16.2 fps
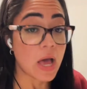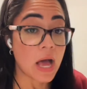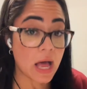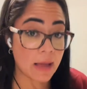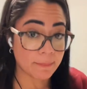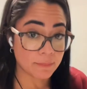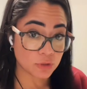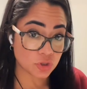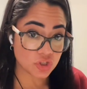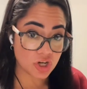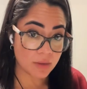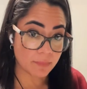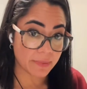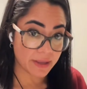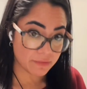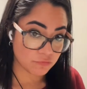I'm gonna
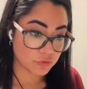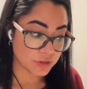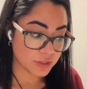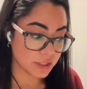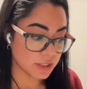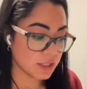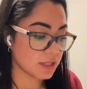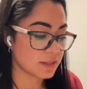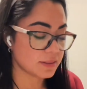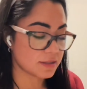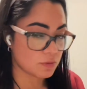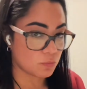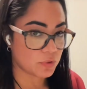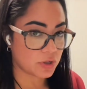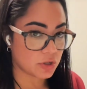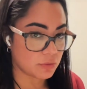chop everything and then
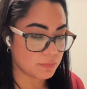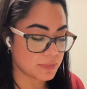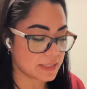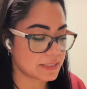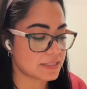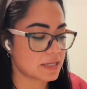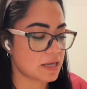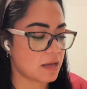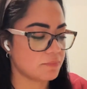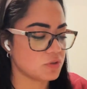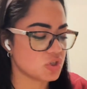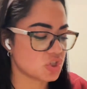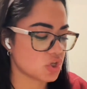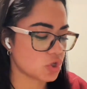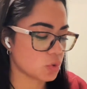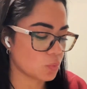we're gonna mix it. I'm
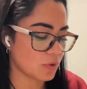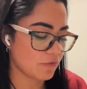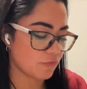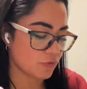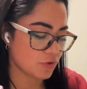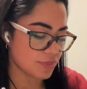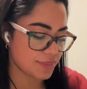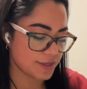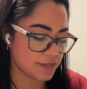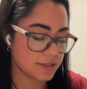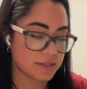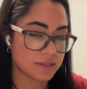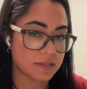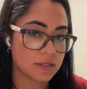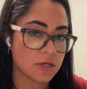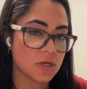just gonna wait for
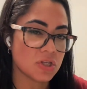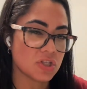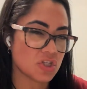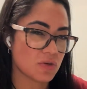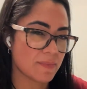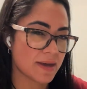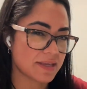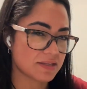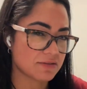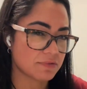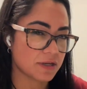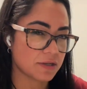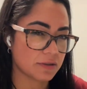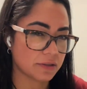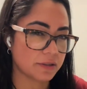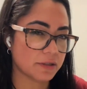this to
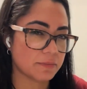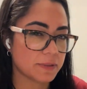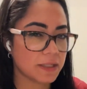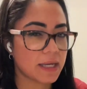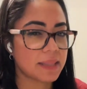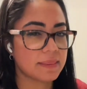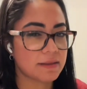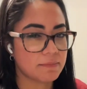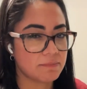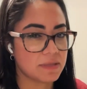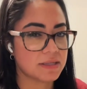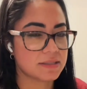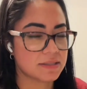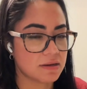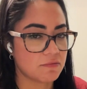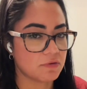macerate a little bit and then
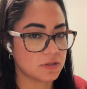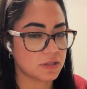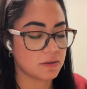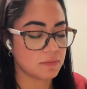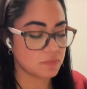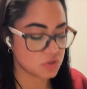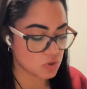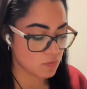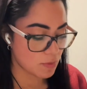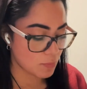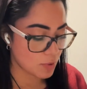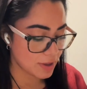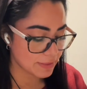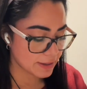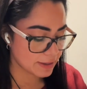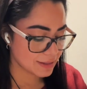mix everything. So vamos
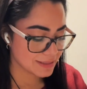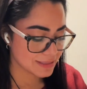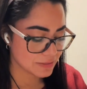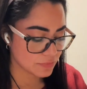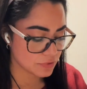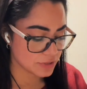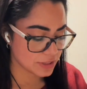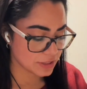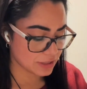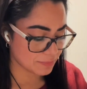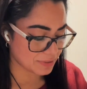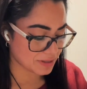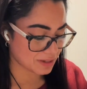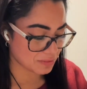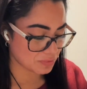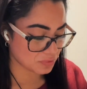a dejar la cebollita
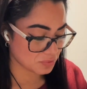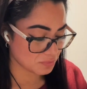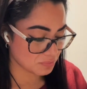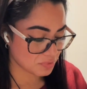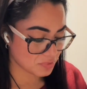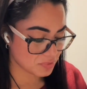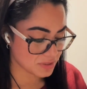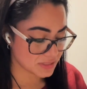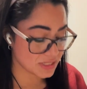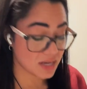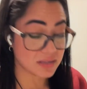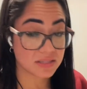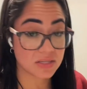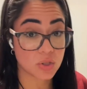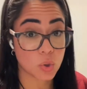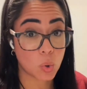para que bote un poco de ese
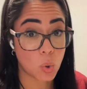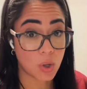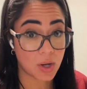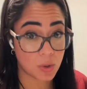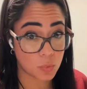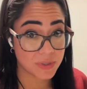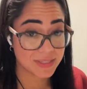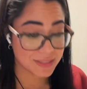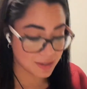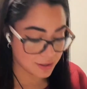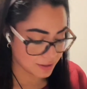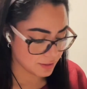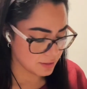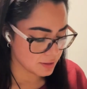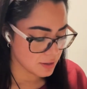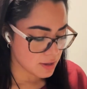ácido con agua y sal.